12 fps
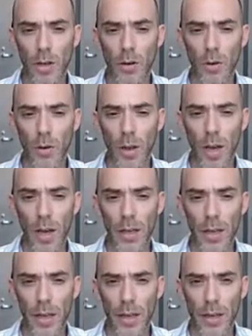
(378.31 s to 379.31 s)

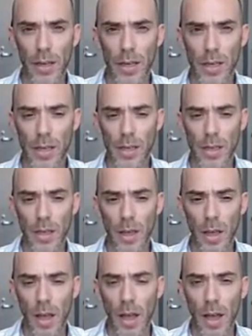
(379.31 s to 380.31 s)
coli and yeast,
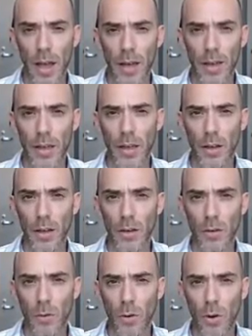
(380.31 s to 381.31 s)
and the
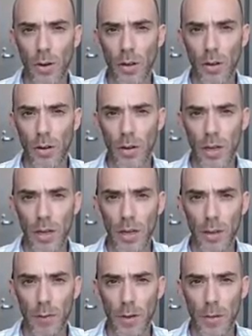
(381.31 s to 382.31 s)
neuronal
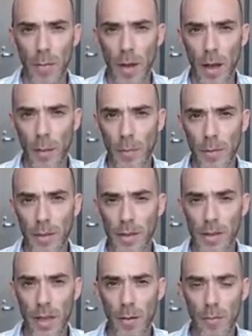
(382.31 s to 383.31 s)
connectivity map, the
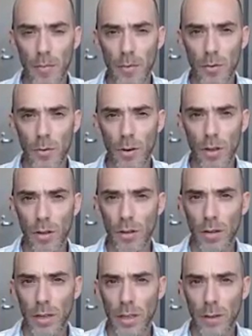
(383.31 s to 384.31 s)
same neuronal
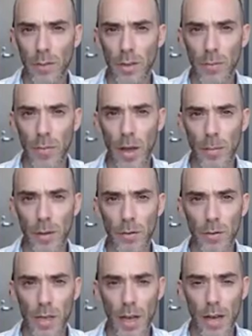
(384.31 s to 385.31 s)
connectivity map that
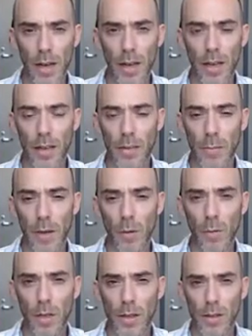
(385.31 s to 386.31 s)
was analyzed by
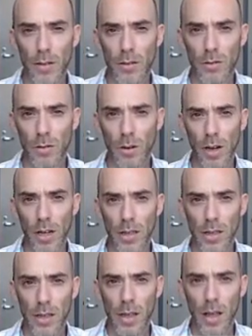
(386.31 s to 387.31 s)

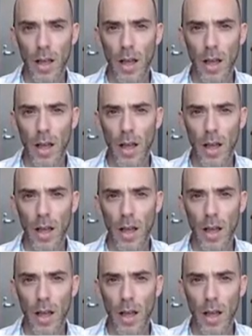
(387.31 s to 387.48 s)
Watson-Strogas,